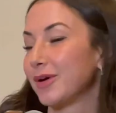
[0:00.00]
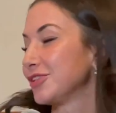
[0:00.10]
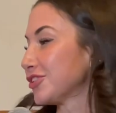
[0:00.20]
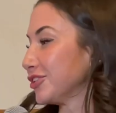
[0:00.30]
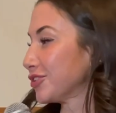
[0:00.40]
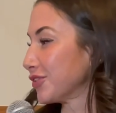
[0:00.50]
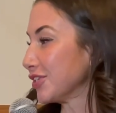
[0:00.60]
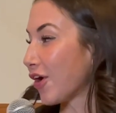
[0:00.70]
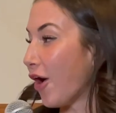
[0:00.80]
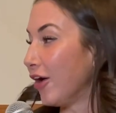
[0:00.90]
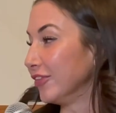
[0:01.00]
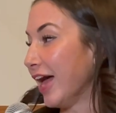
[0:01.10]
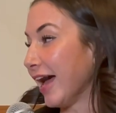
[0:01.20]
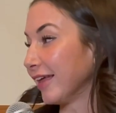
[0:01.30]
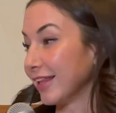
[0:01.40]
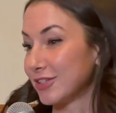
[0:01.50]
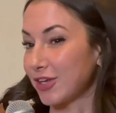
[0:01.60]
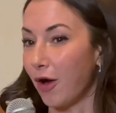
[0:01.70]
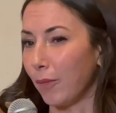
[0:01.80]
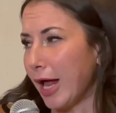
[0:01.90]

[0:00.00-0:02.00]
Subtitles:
on surgeries all day. Let's go. What